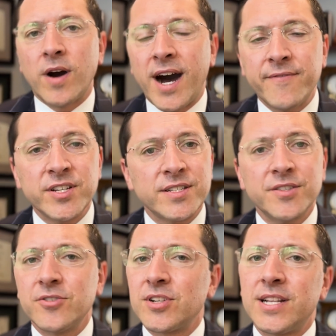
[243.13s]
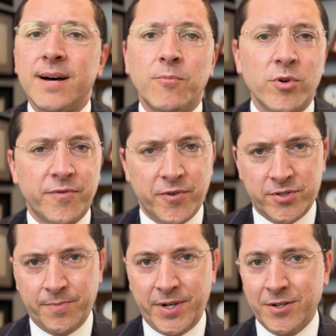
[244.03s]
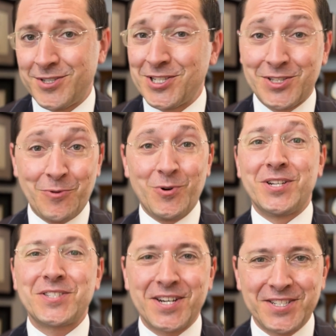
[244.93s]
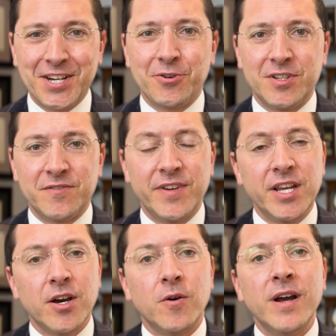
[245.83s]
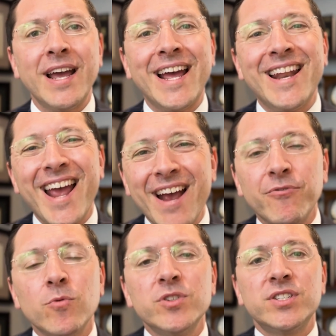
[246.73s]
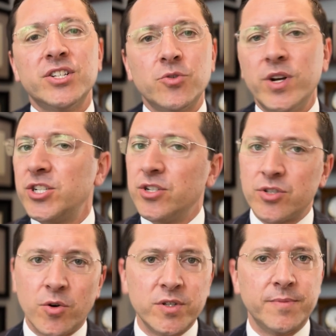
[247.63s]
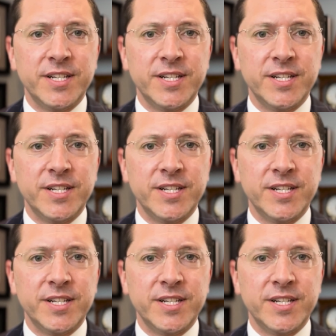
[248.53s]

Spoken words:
obviously there's a lot more to first appearances than we discussed here in this video, and everyone's situation is going to be